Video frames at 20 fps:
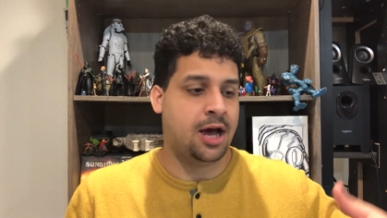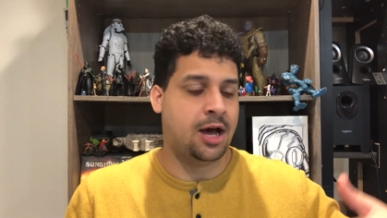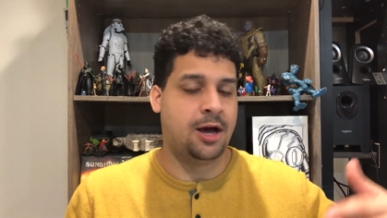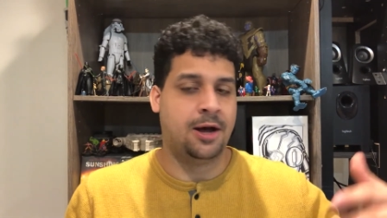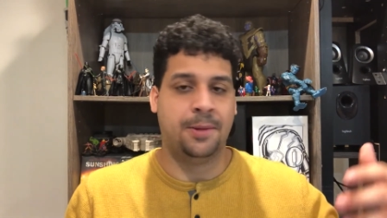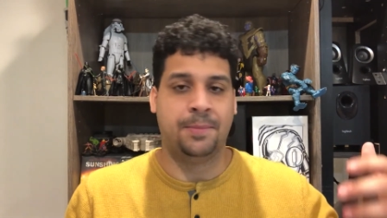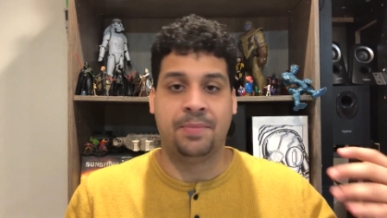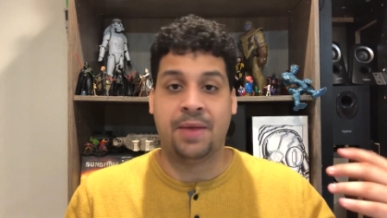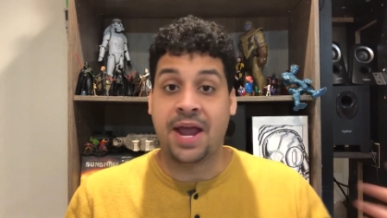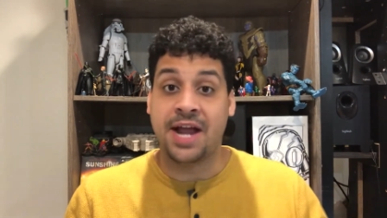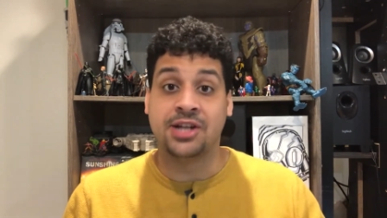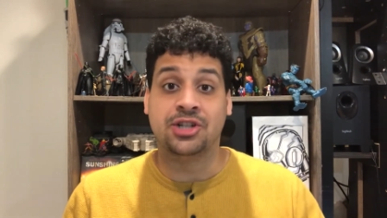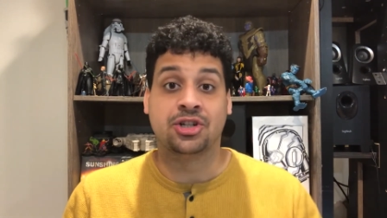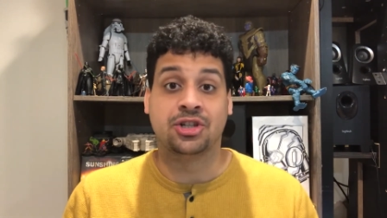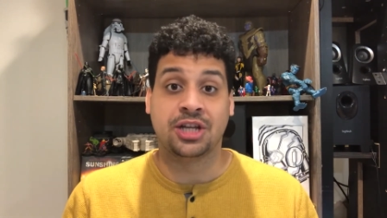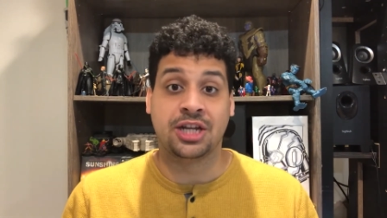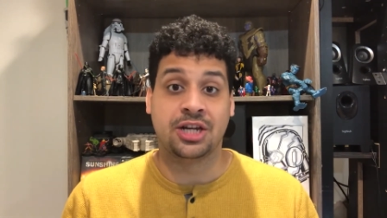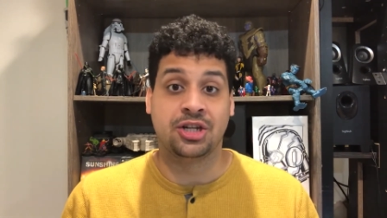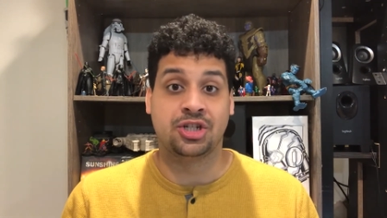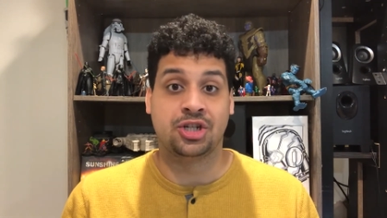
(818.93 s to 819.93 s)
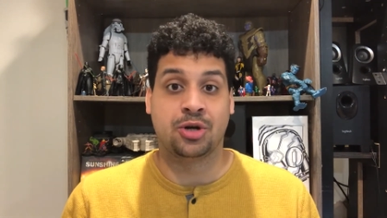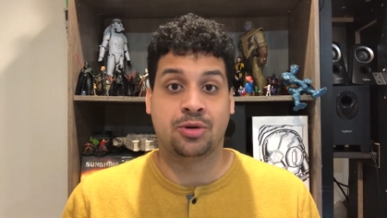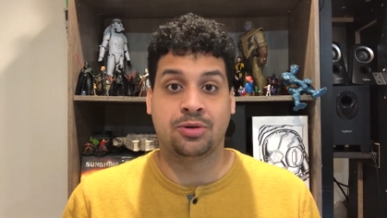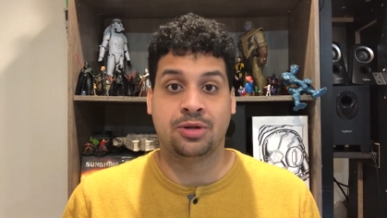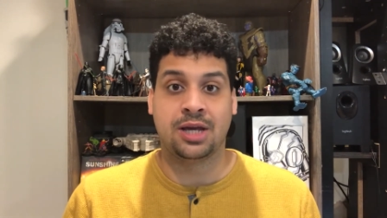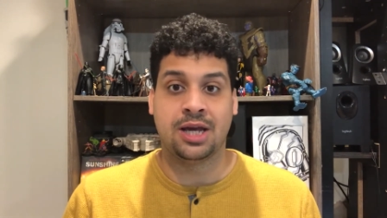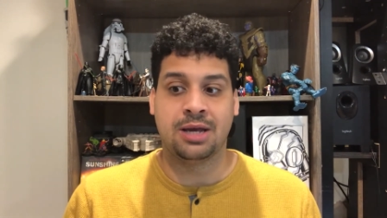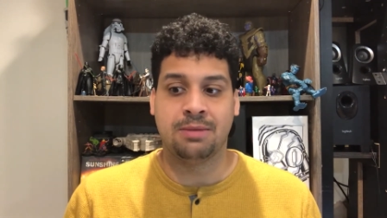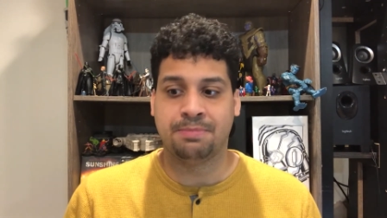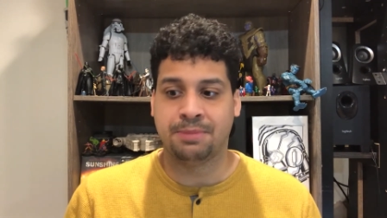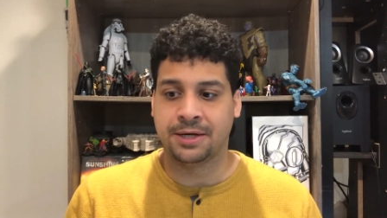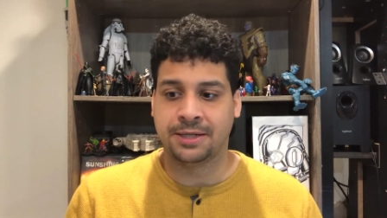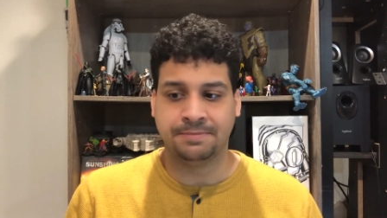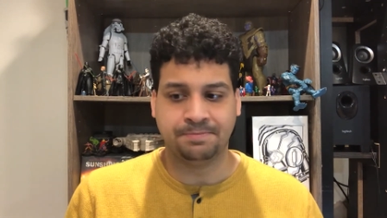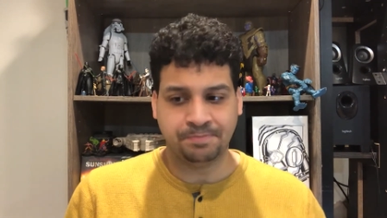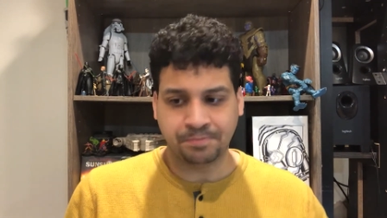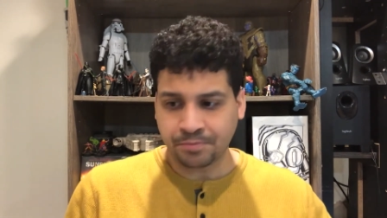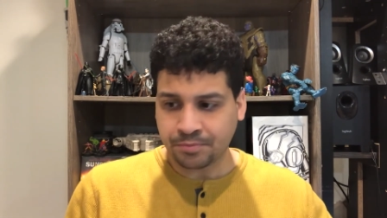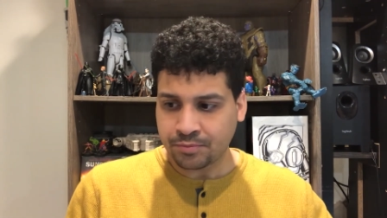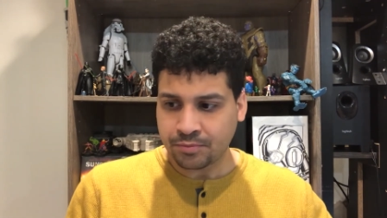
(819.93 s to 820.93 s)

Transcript: um, Angelina Jolie, but